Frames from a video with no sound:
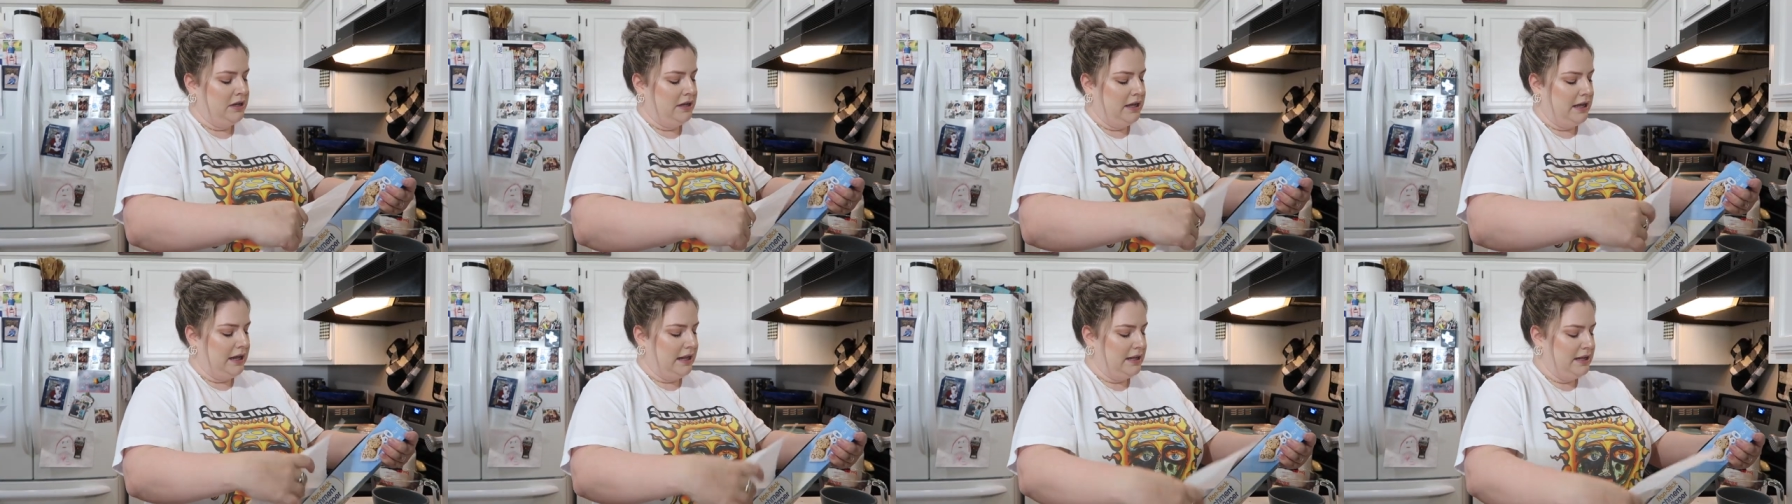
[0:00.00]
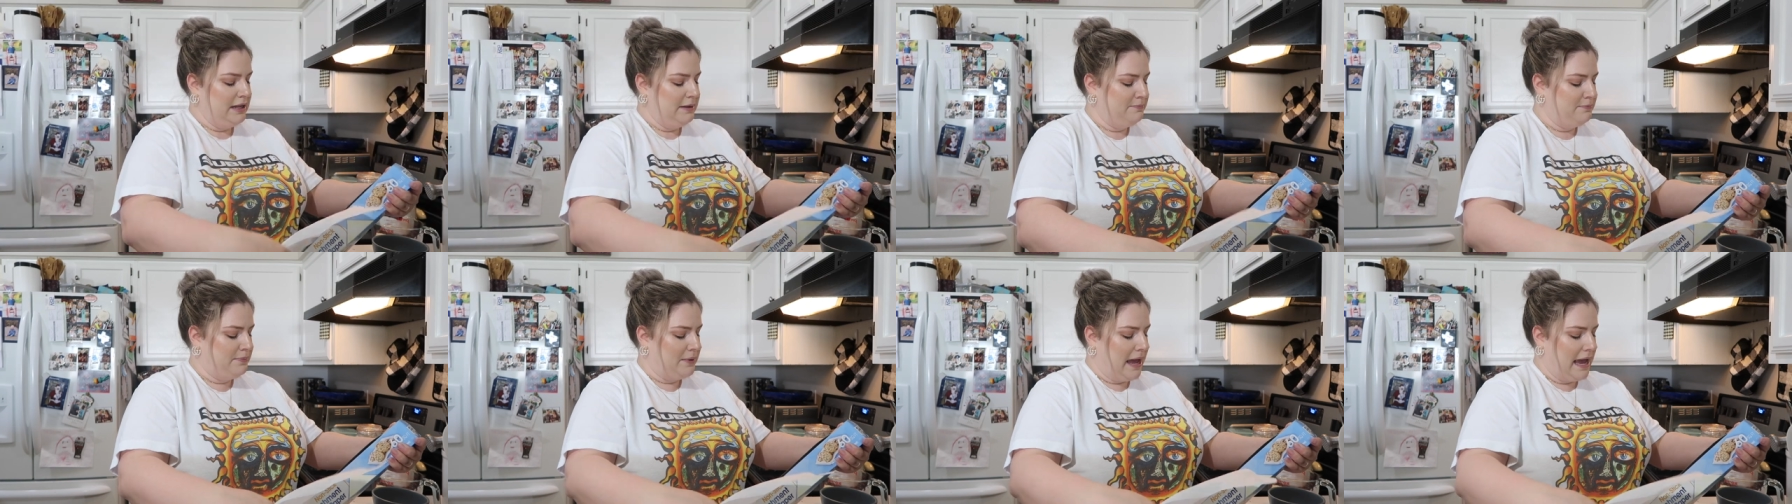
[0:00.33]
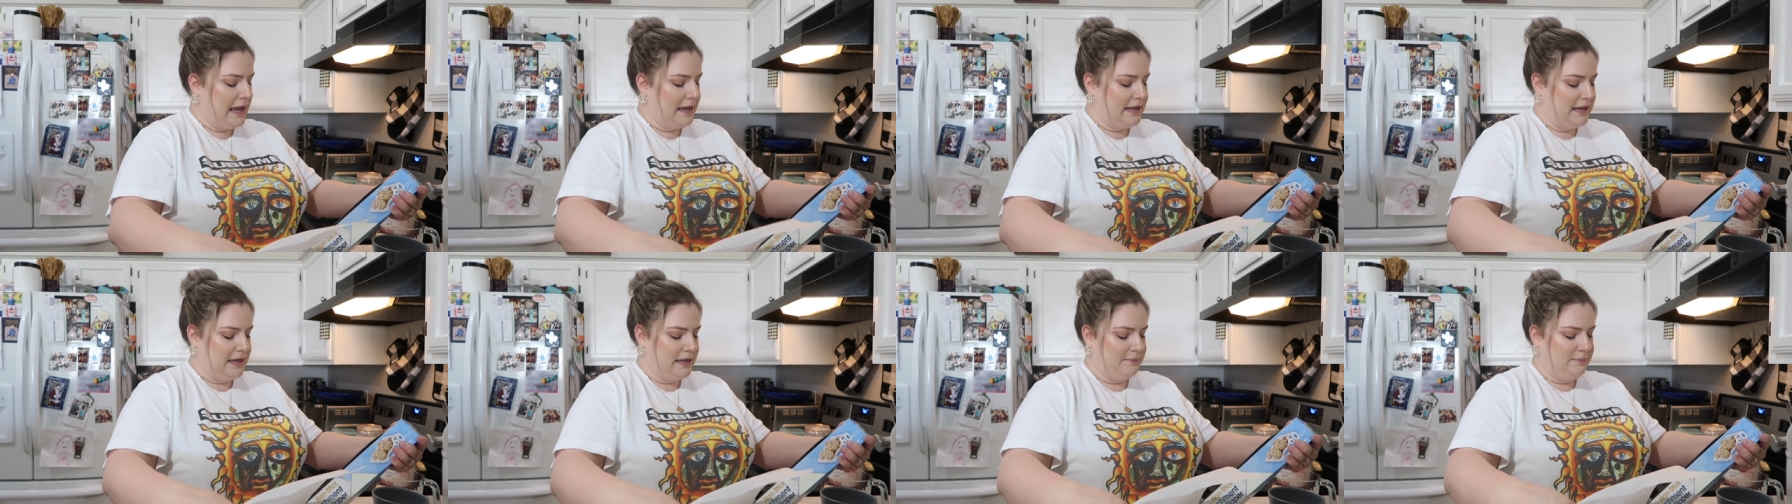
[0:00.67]
Any
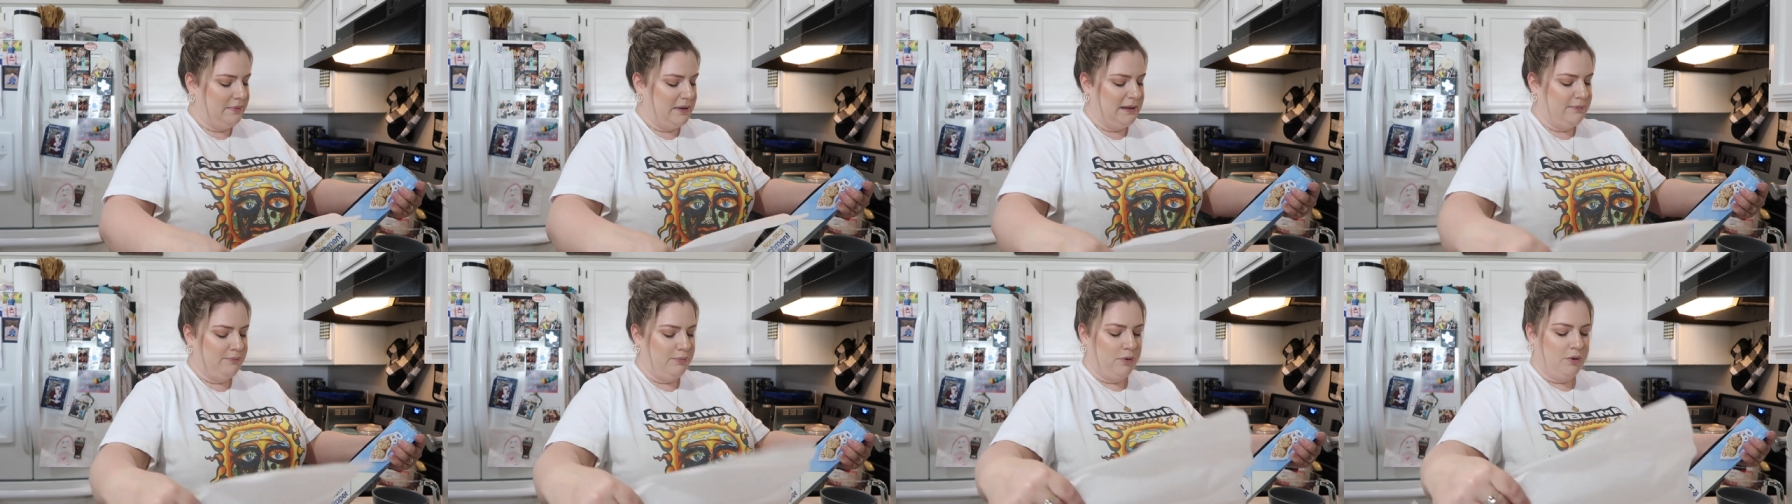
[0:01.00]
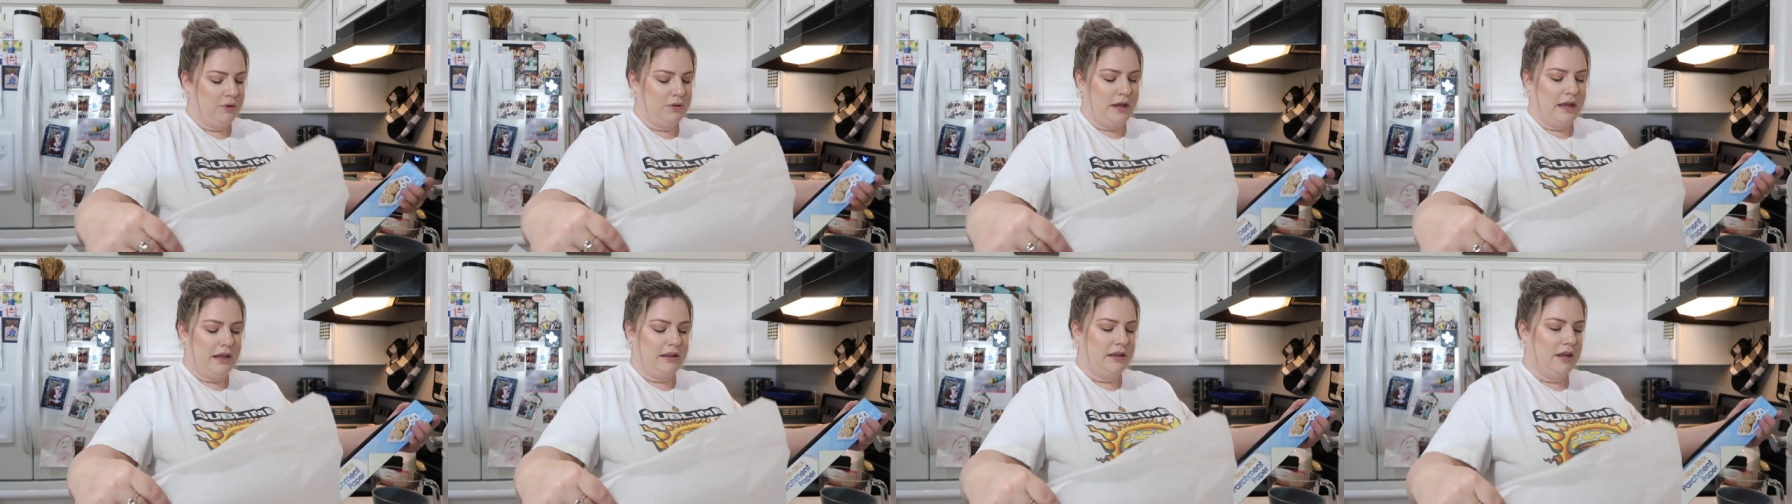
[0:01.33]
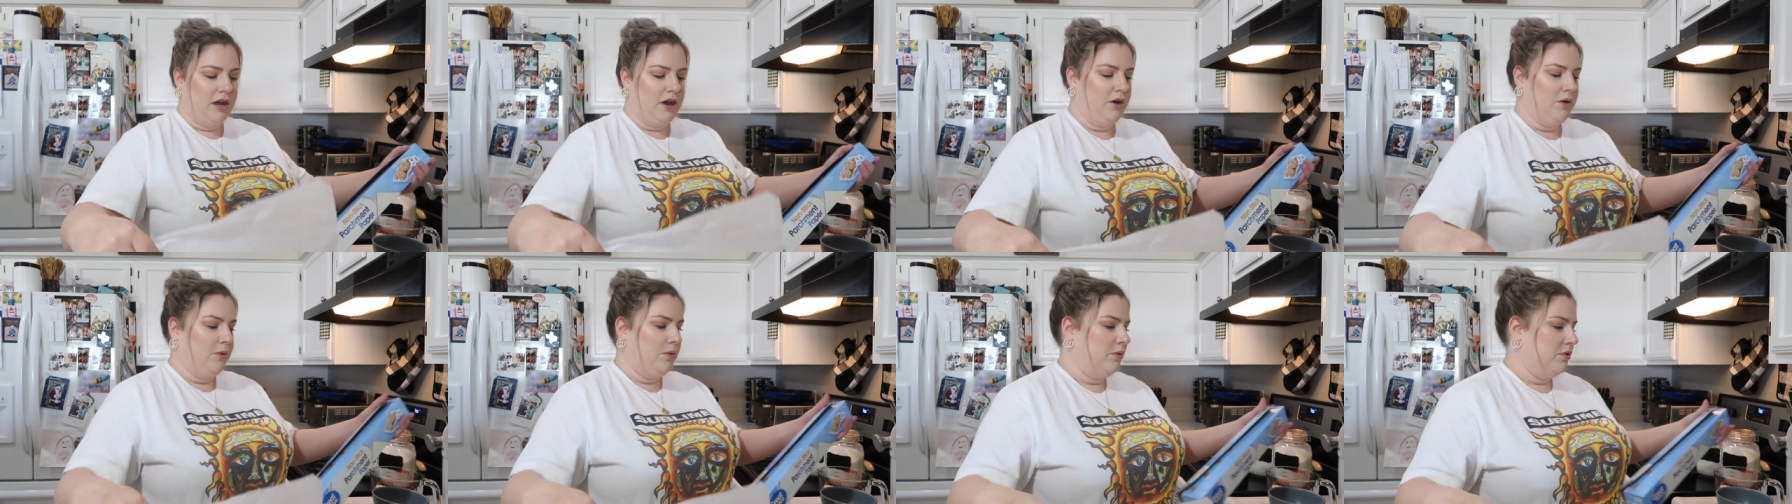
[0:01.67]
baking people that
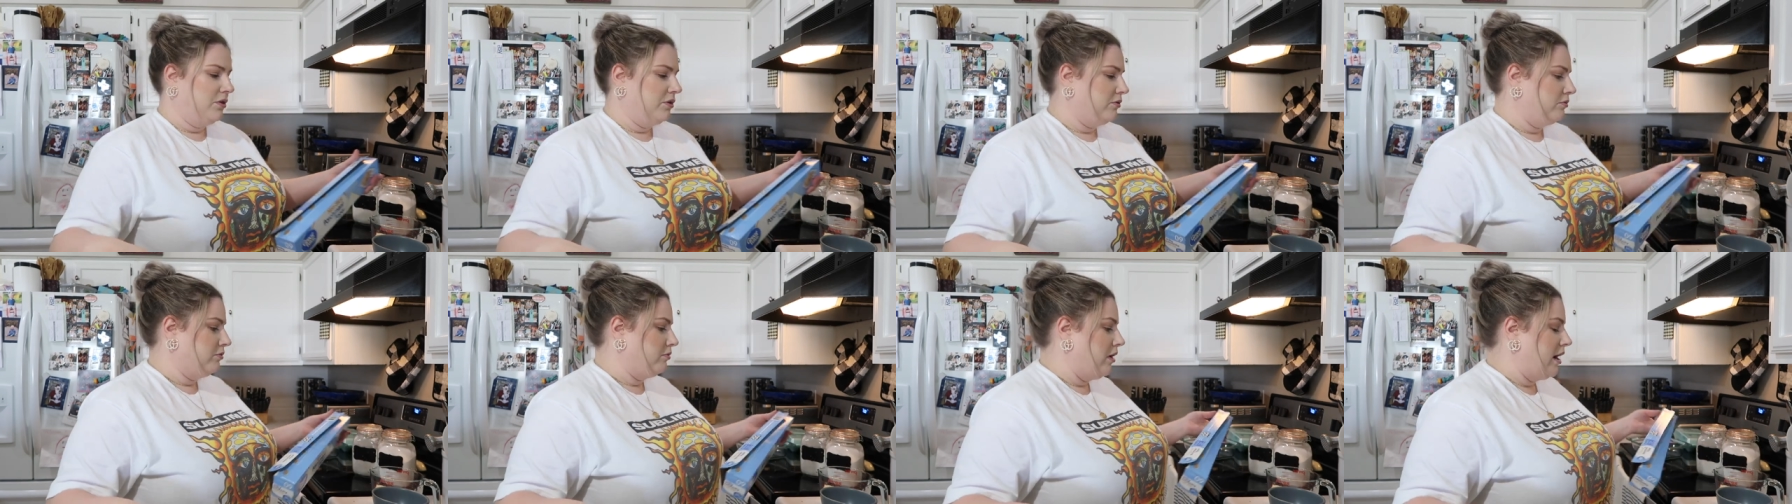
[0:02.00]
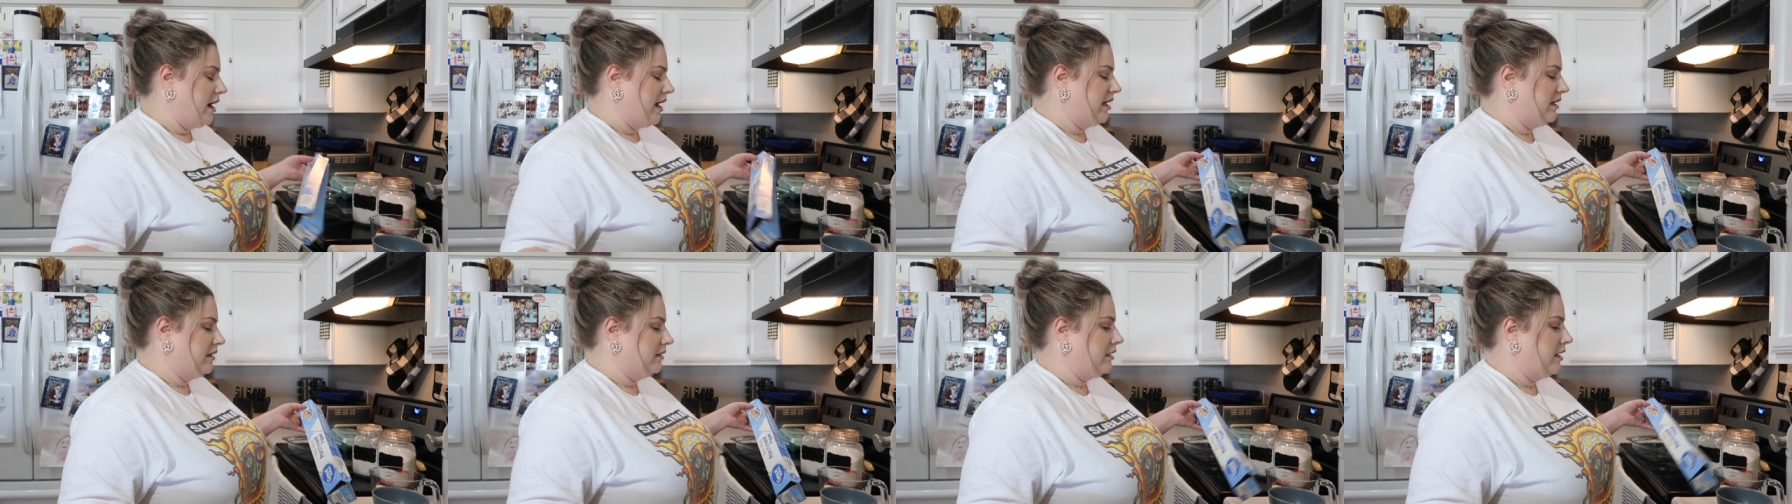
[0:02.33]
know the right,